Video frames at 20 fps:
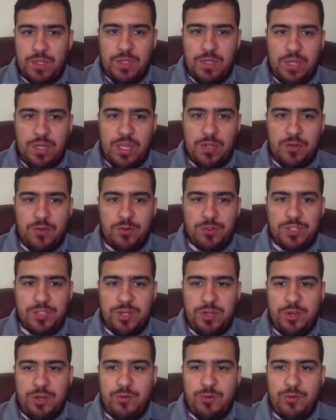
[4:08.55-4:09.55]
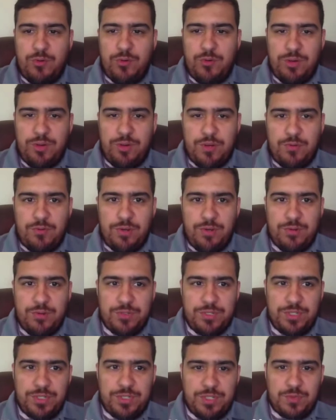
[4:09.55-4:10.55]
landlords that are inquiring about rental
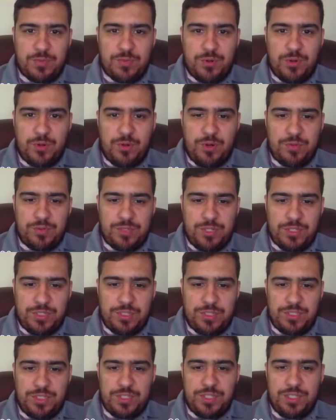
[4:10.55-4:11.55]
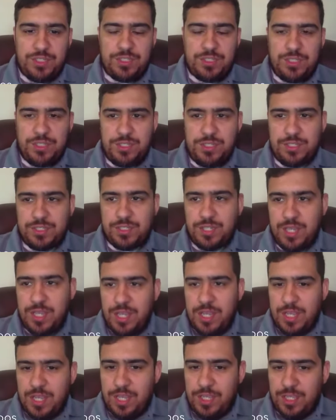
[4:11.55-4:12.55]
assistance programs such as this is,
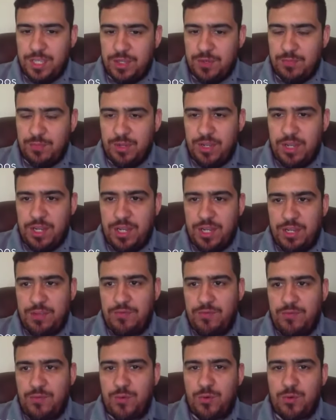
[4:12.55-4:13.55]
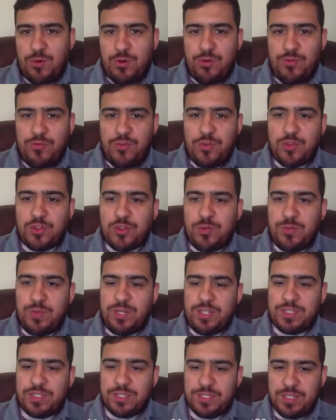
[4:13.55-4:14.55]
can they apply for future
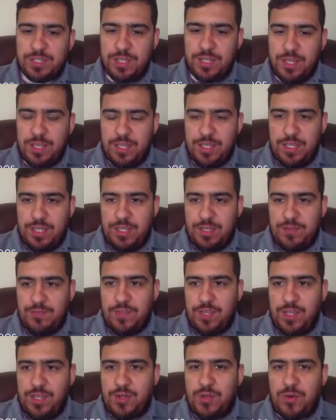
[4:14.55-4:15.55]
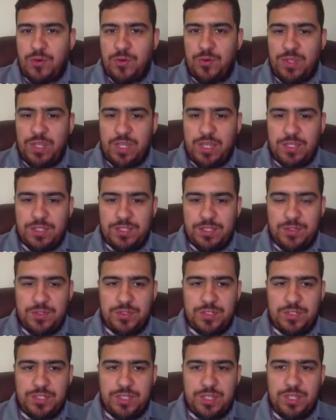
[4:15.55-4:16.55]
months if they know that some of
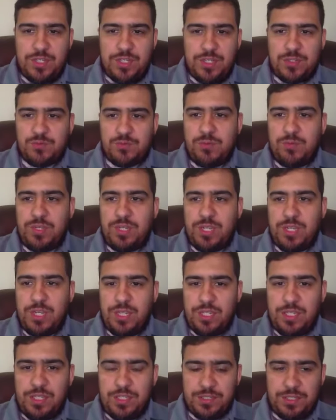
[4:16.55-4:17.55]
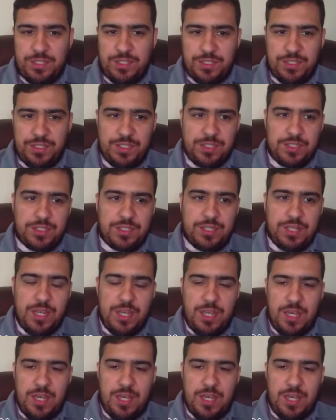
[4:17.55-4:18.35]
their tenants will be needing the assistance?